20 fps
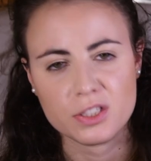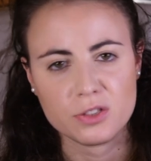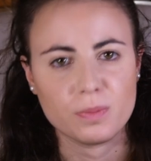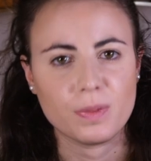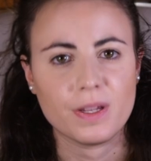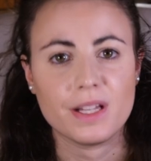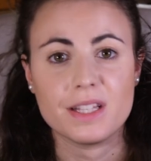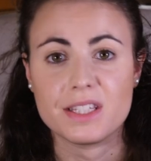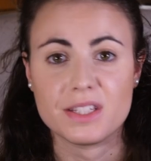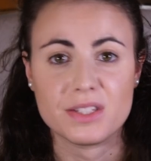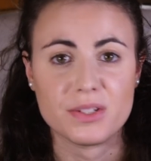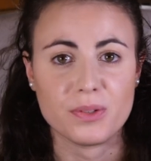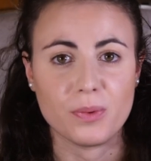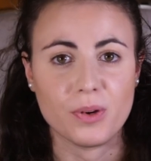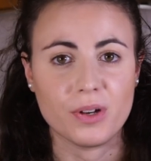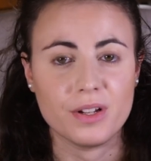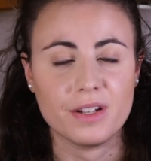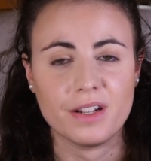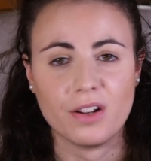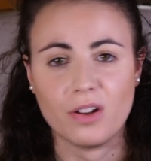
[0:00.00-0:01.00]
sextuplets and so
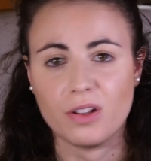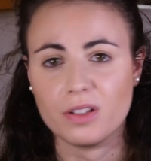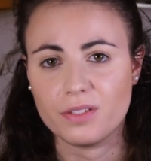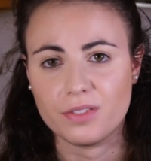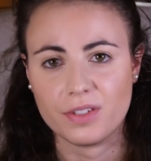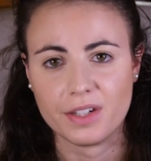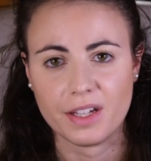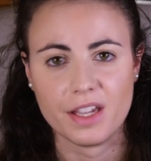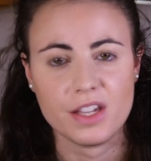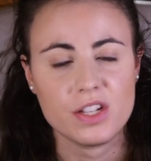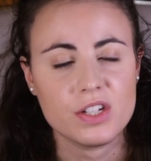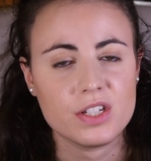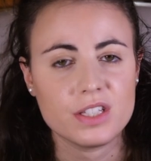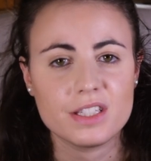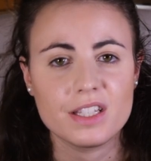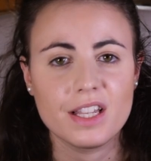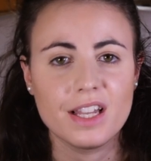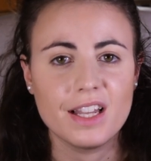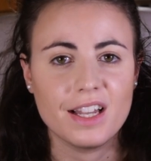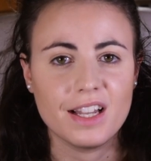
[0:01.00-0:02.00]
on and all the
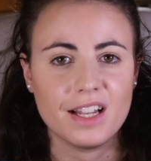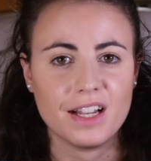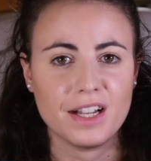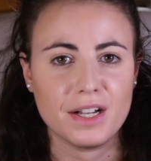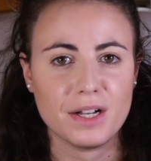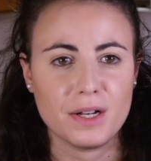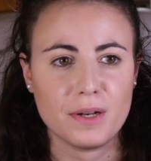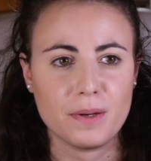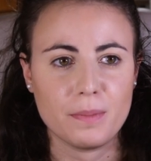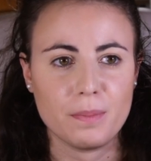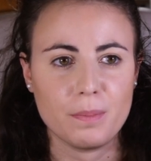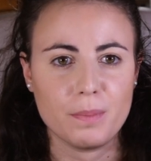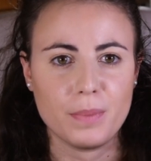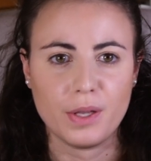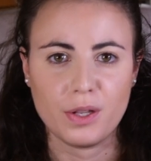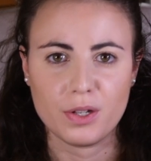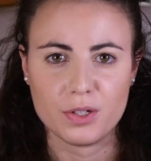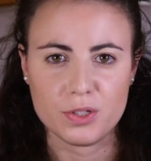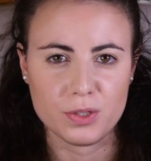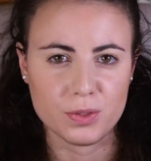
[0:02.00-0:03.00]
variations,
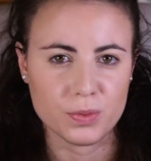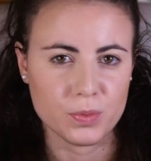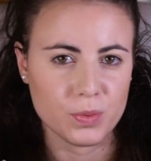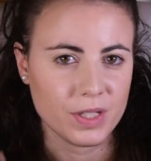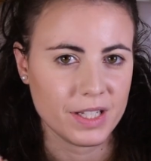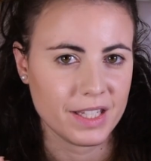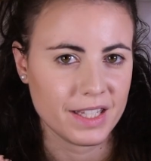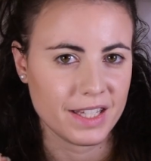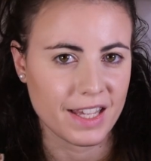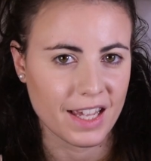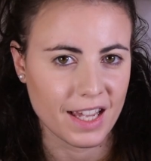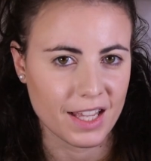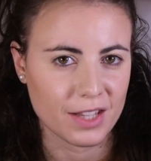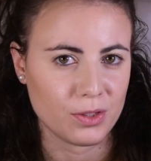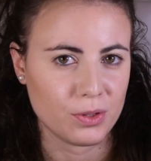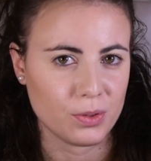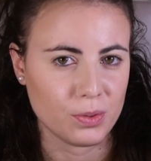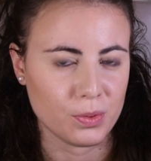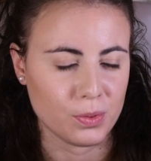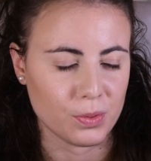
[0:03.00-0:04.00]
because you really
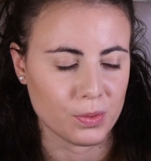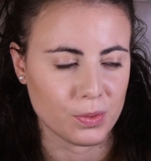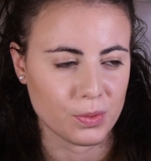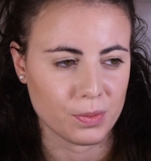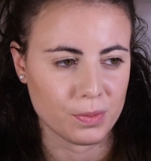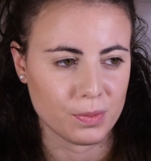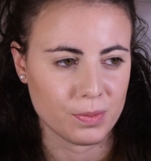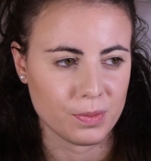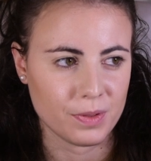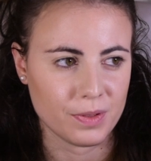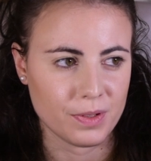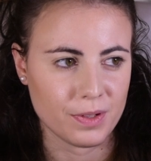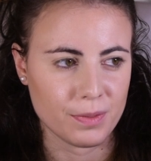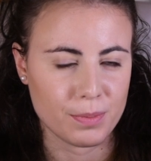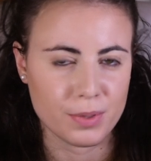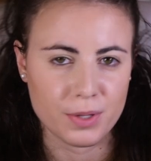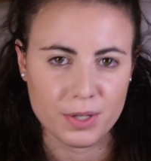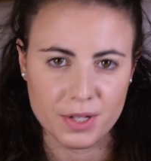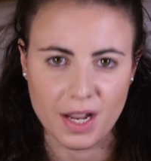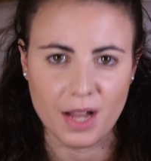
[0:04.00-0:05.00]
get to
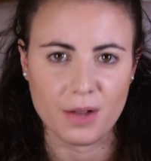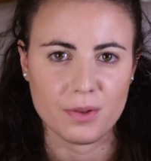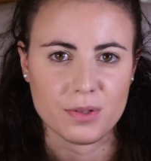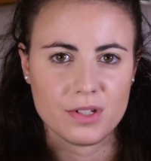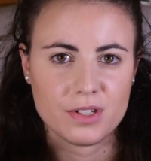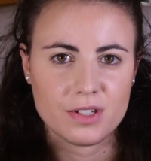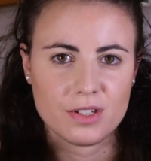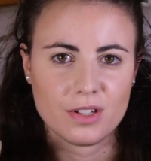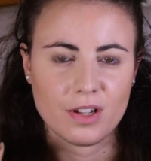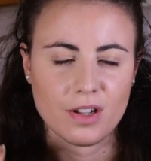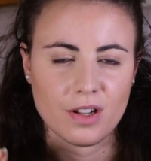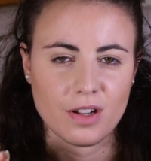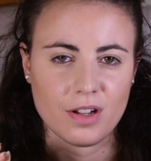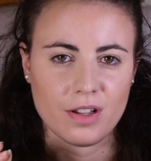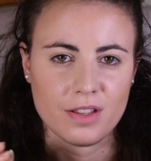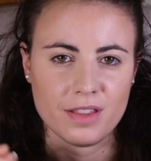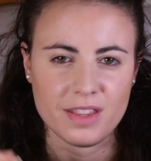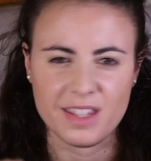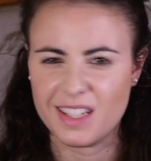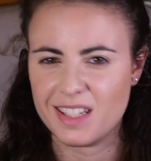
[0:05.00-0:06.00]
pronounce
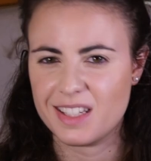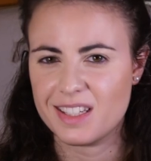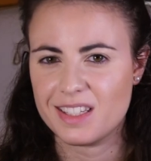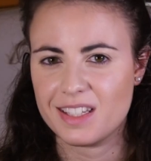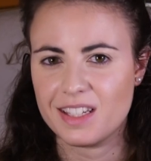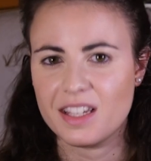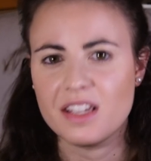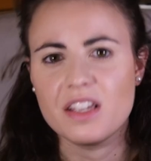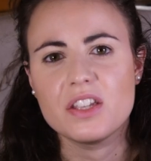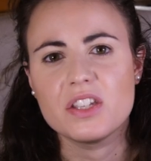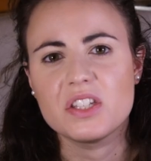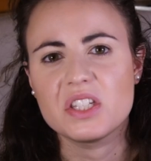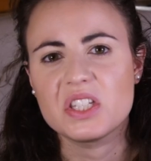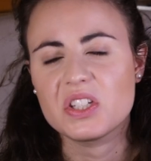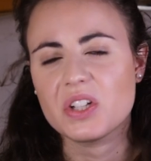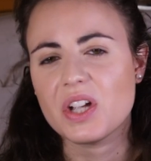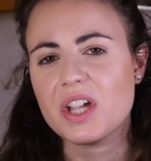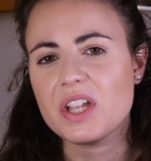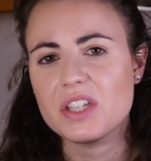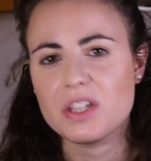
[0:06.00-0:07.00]
this
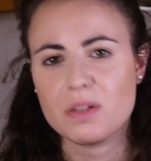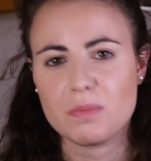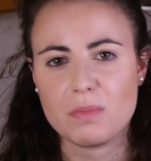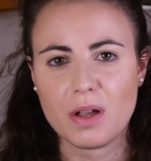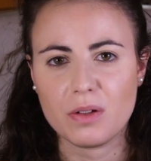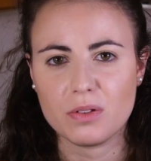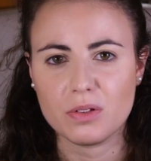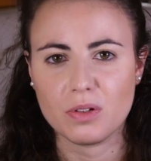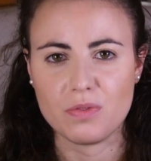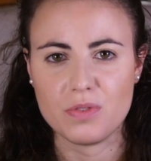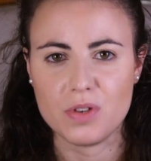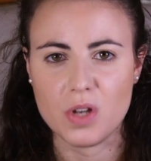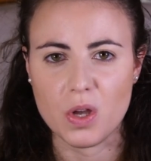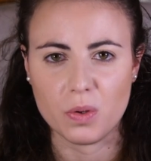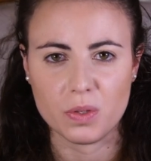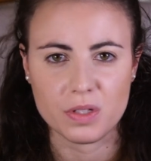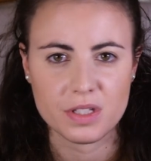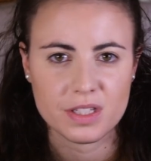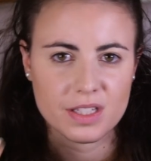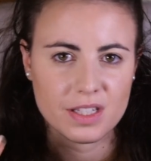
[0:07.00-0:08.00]
strange amount of
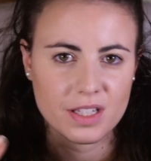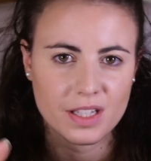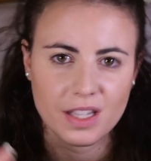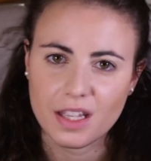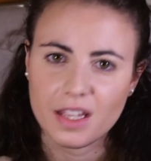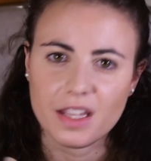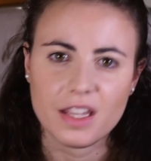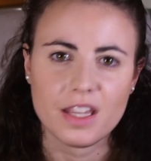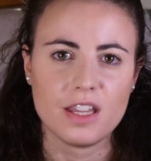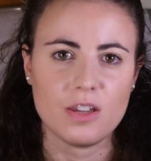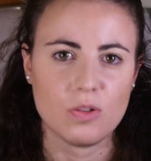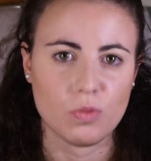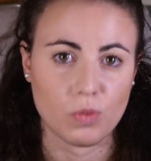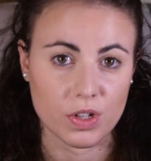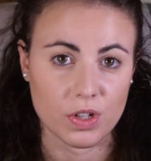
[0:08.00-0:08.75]
notes in